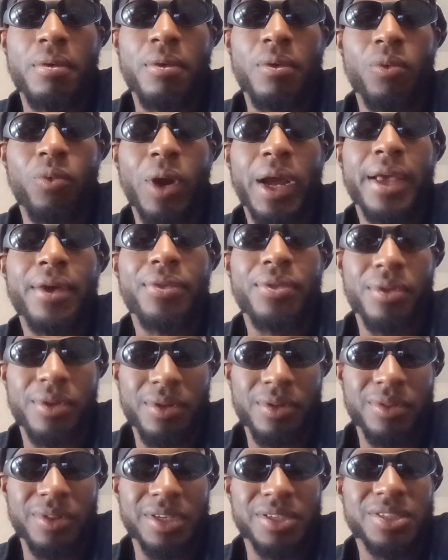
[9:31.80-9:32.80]
with
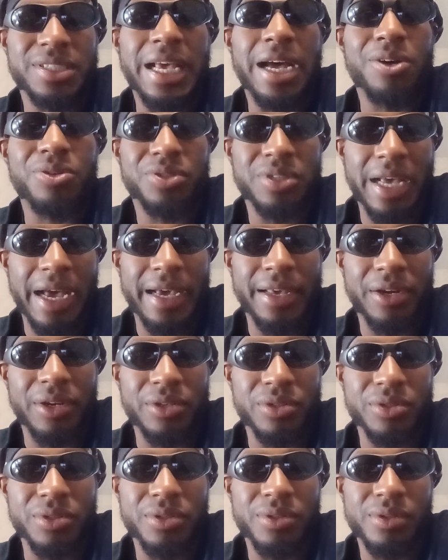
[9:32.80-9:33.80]
the
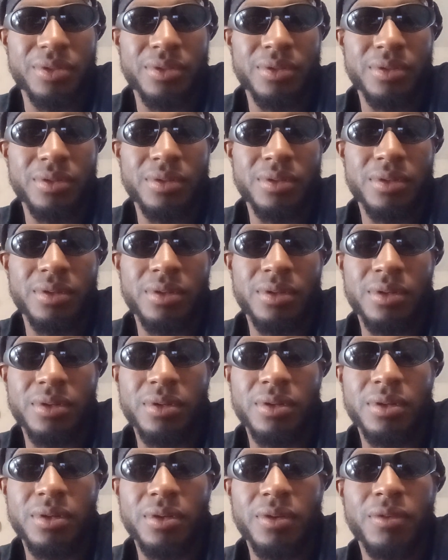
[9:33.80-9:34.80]
Southsiders
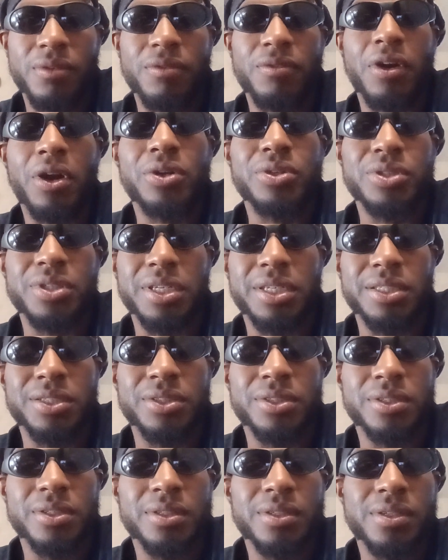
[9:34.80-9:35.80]

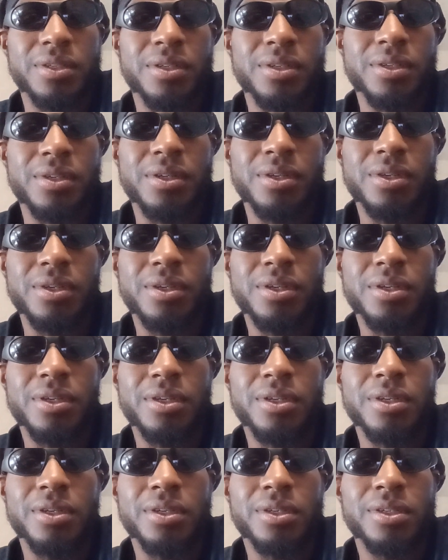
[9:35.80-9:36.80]
versus
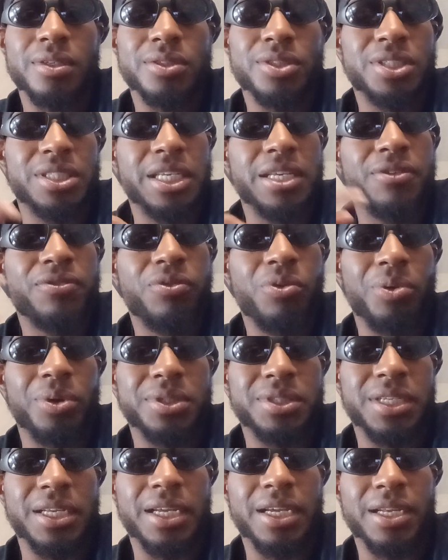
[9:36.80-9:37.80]

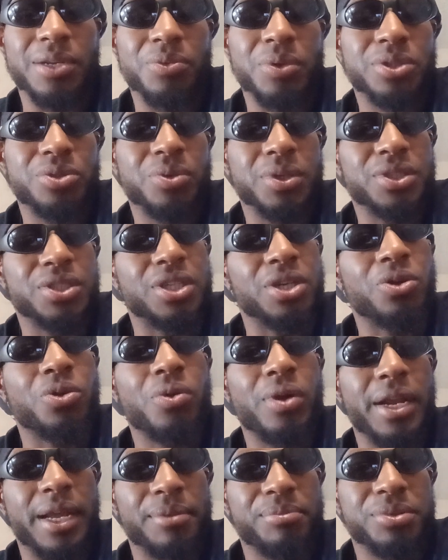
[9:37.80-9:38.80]
C14, which was the
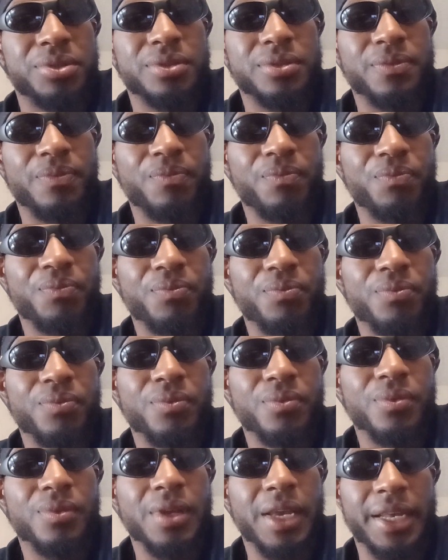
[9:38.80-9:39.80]
Crips
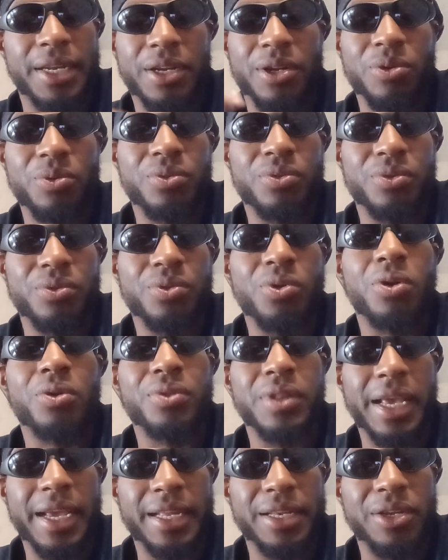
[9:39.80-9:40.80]
and the
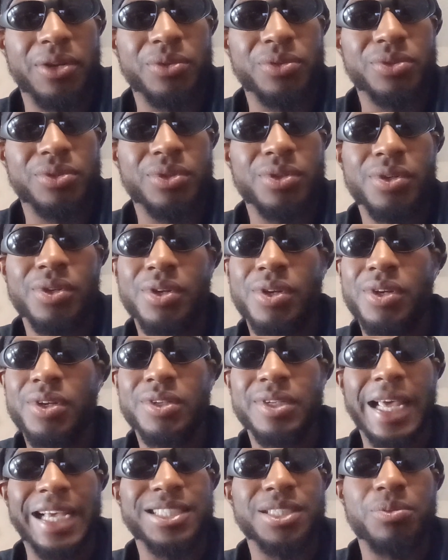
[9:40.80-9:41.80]
Northanians.
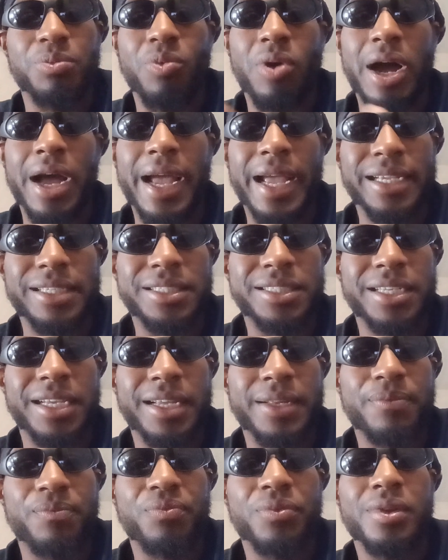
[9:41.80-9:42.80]
That's some YA
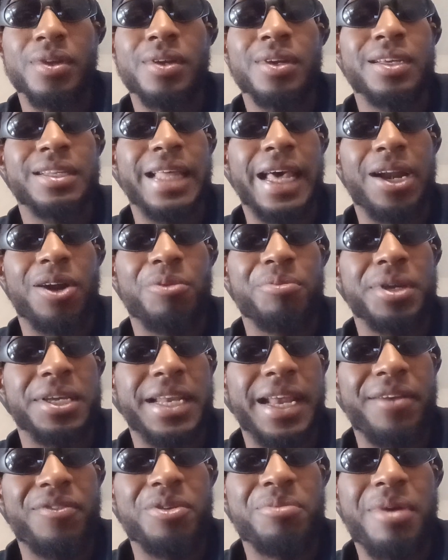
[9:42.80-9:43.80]
shit. That don't mean
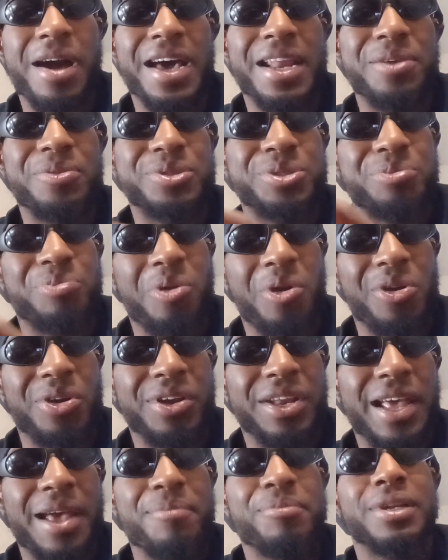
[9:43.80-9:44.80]
everybody was a part of
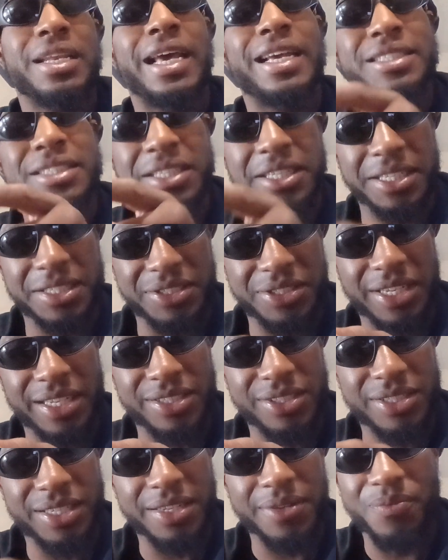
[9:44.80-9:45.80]
that, but that shit
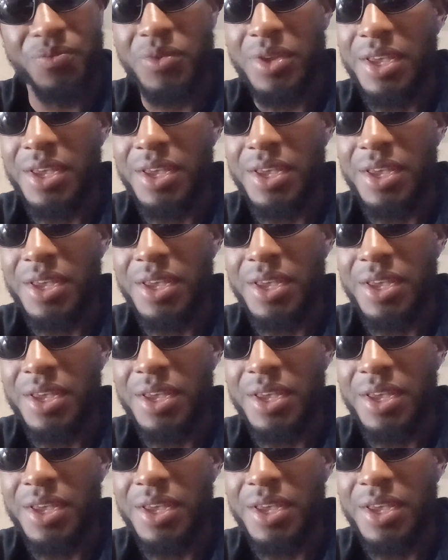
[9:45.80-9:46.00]
existed.